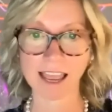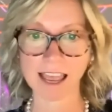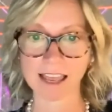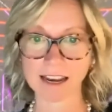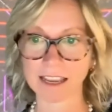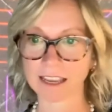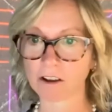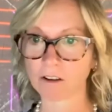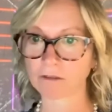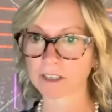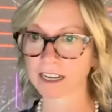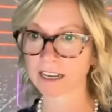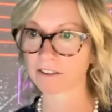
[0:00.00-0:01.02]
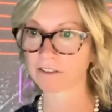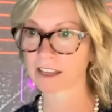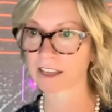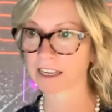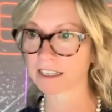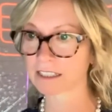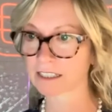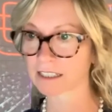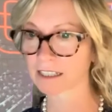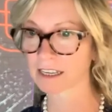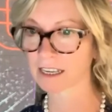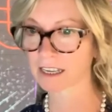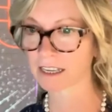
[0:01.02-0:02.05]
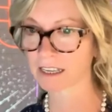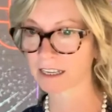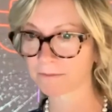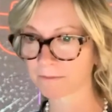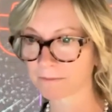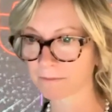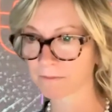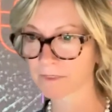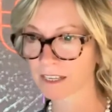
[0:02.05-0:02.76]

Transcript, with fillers: any holding any of these um,